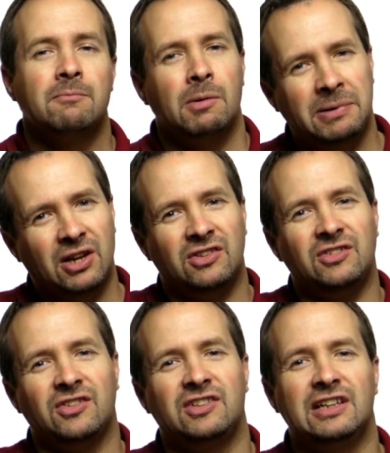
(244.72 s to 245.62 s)
But because
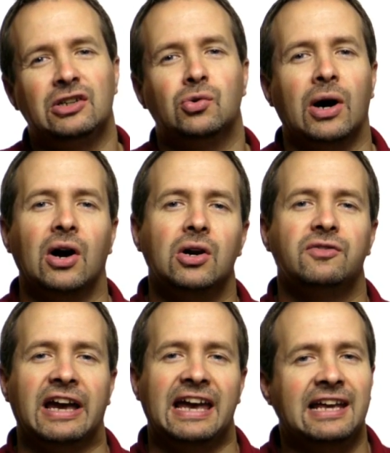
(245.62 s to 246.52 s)
it's a single
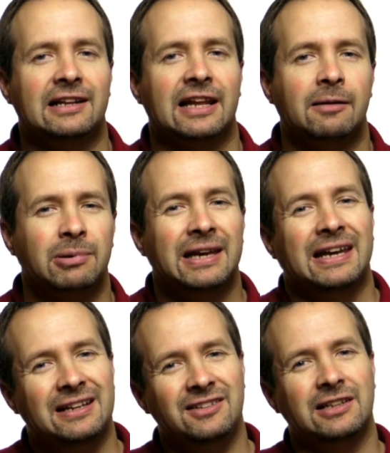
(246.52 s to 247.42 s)
overhead lamp,
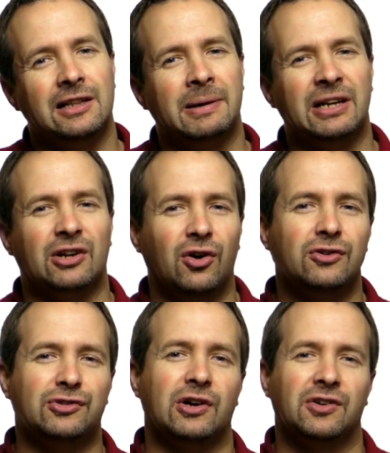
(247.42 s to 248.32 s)
it is a little bit
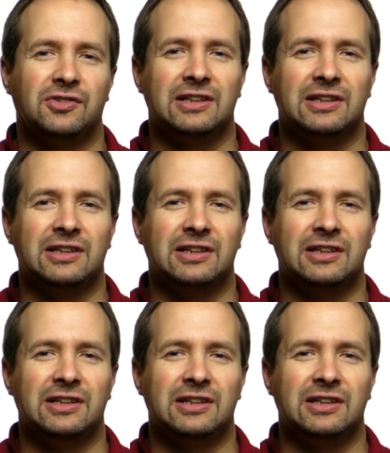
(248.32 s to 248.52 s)
contrasty.